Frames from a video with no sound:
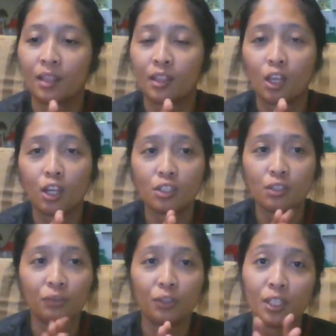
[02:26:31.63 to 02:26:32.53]

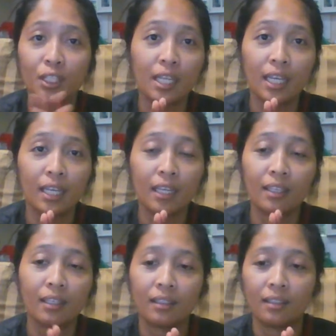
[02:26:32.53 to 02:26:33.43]
thoughts for the
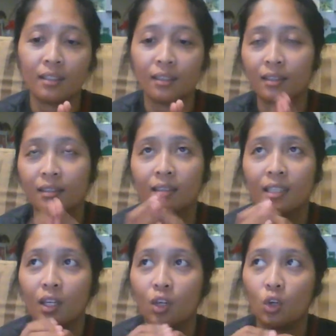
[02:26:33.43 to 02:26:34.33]
day?
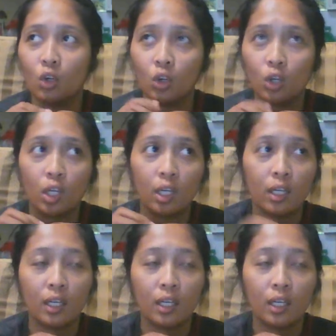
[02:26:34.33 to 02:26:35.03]
Or